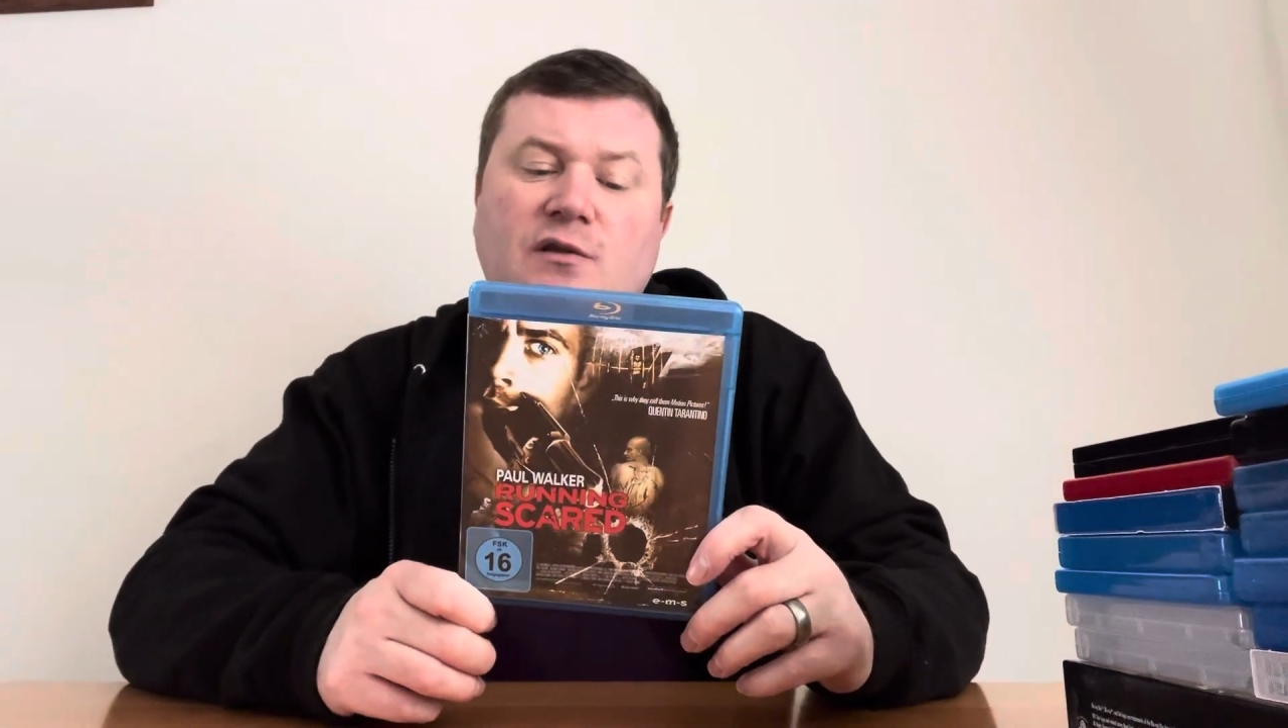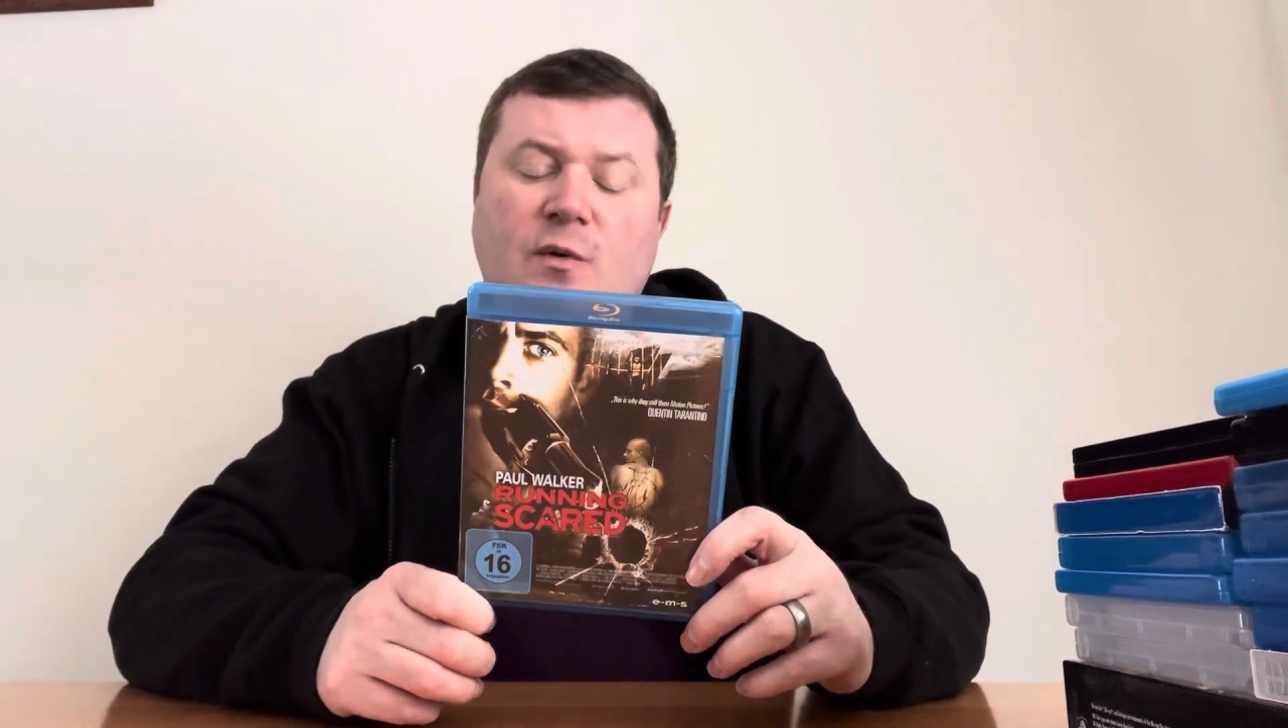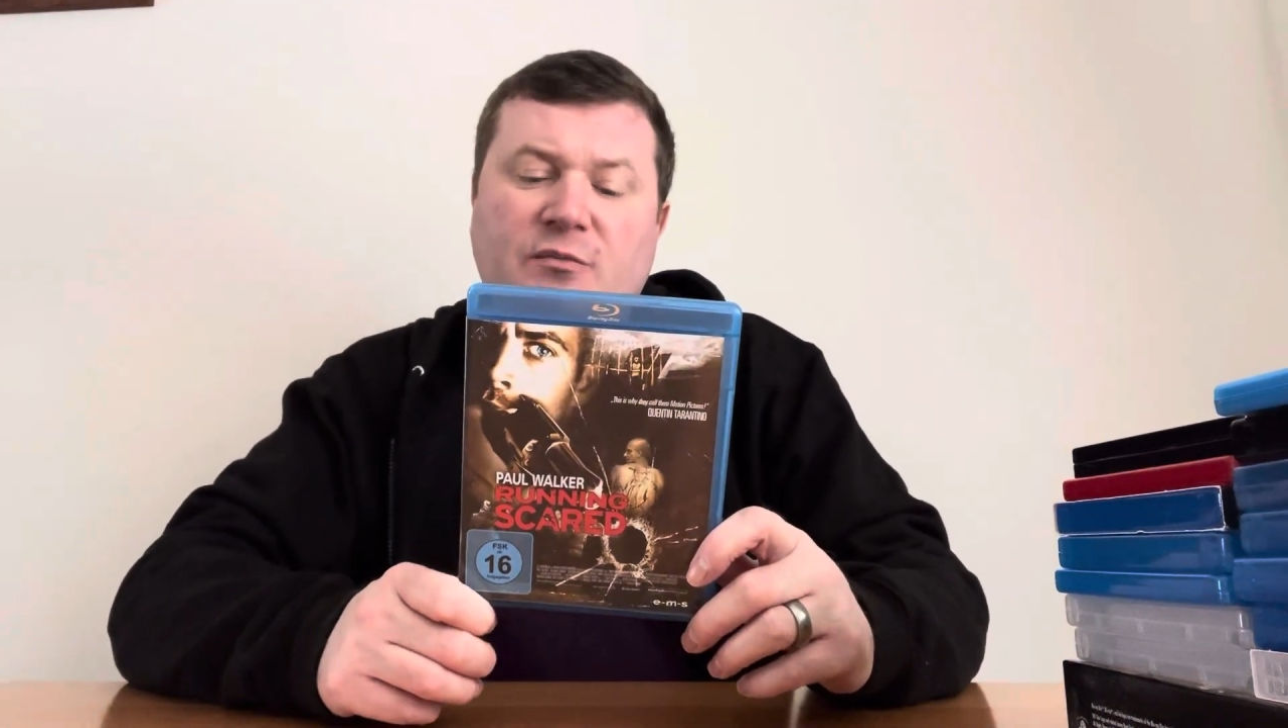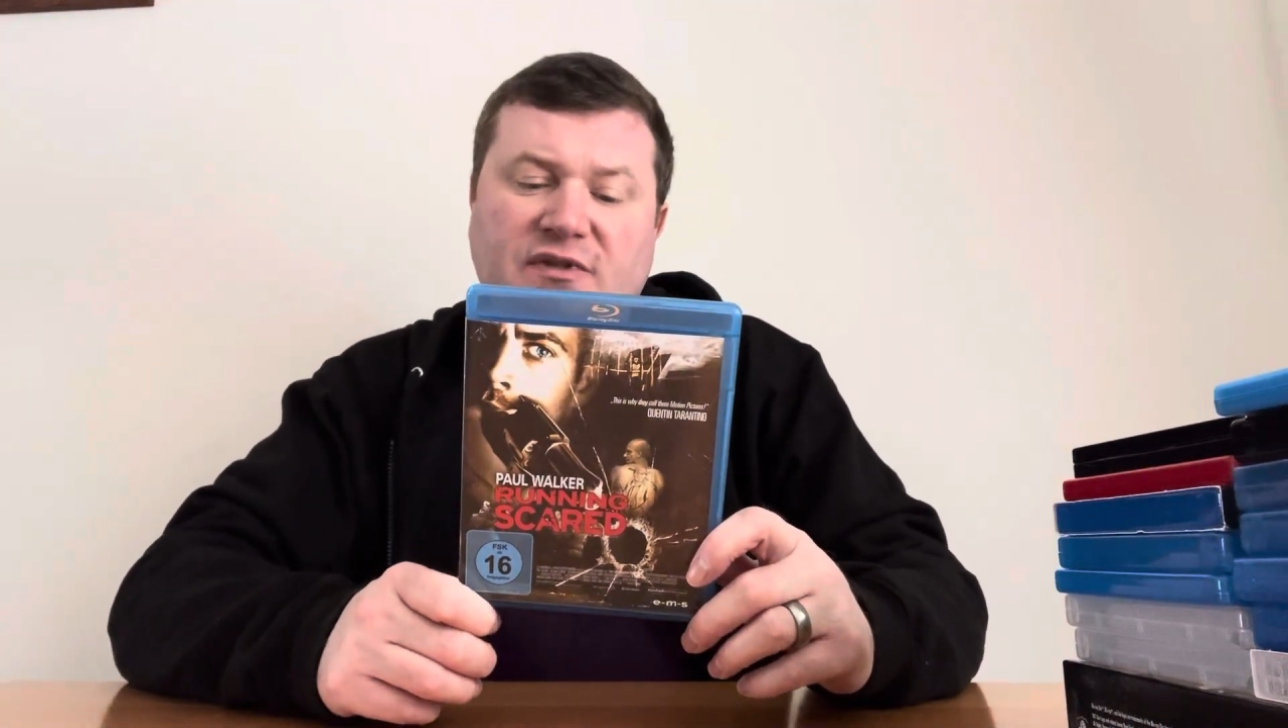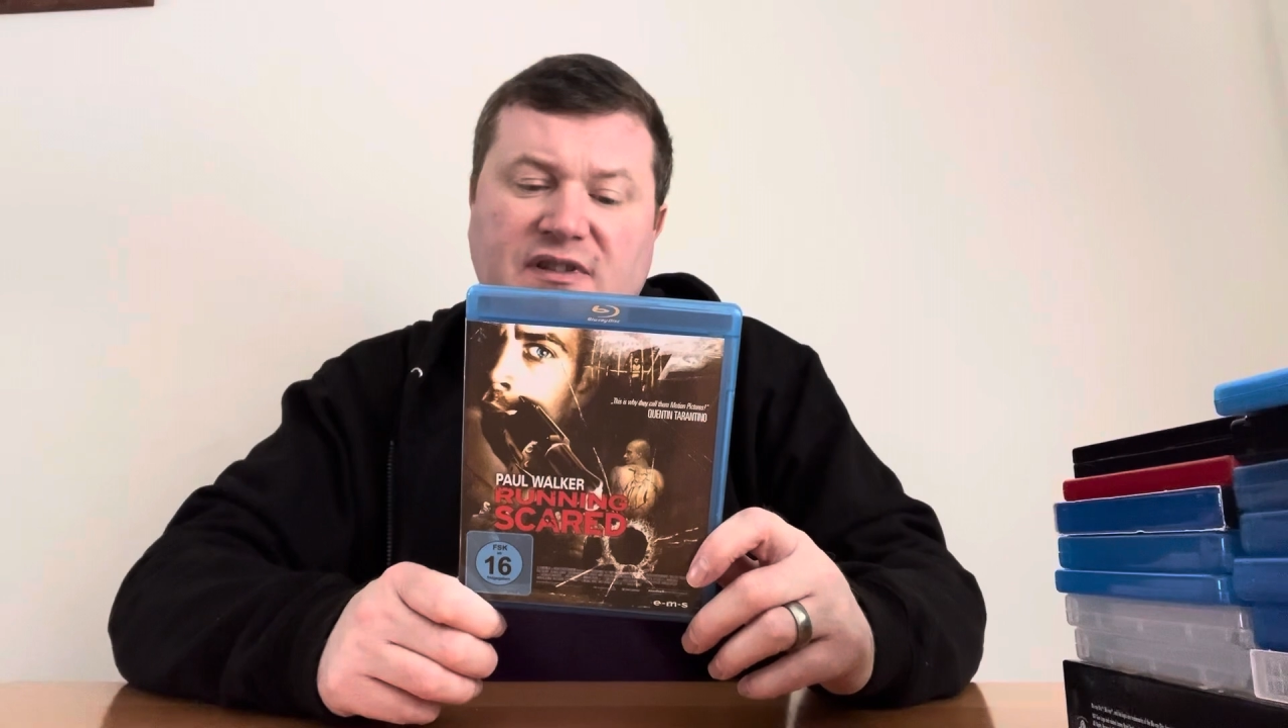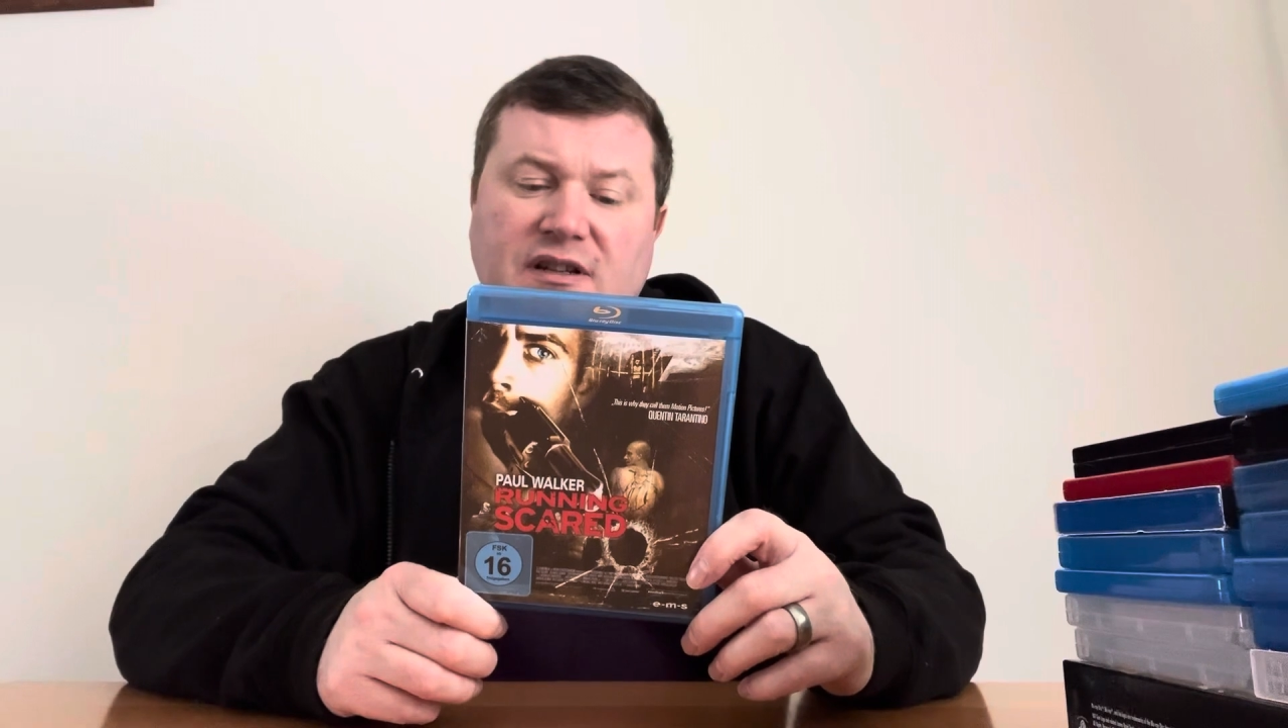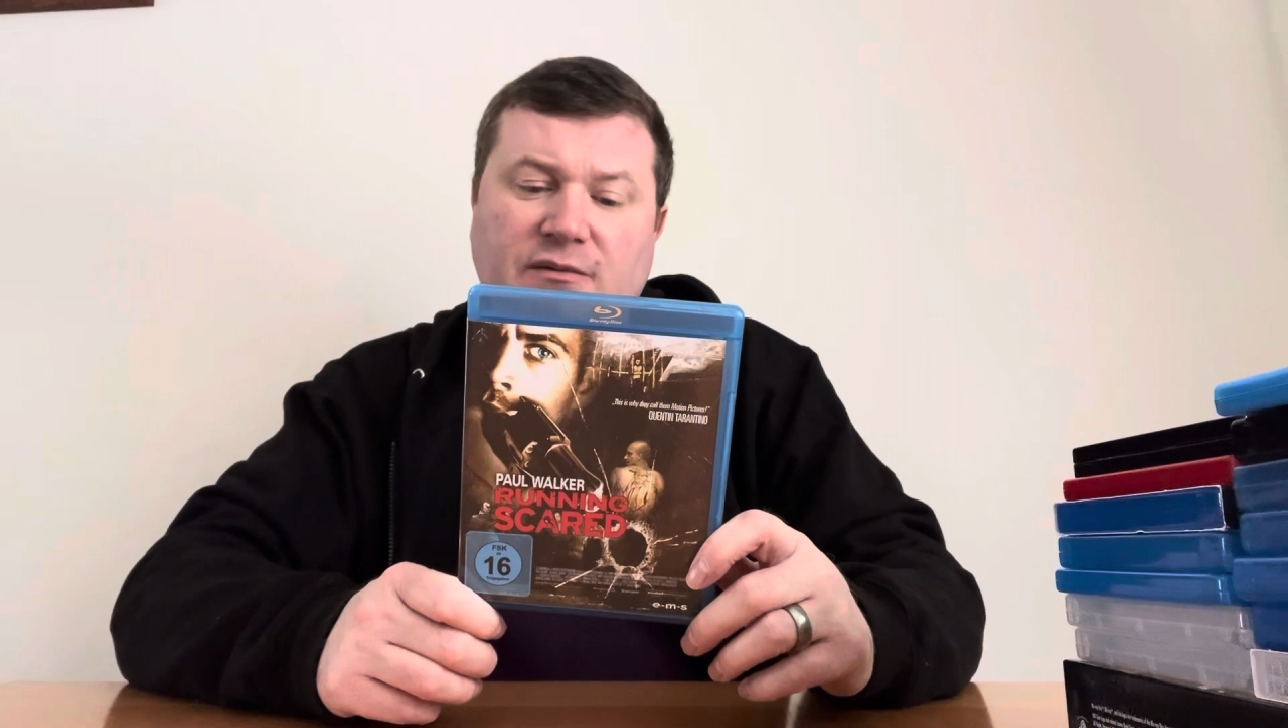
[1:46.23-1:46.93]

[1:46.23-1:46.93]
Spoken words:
I remember seeing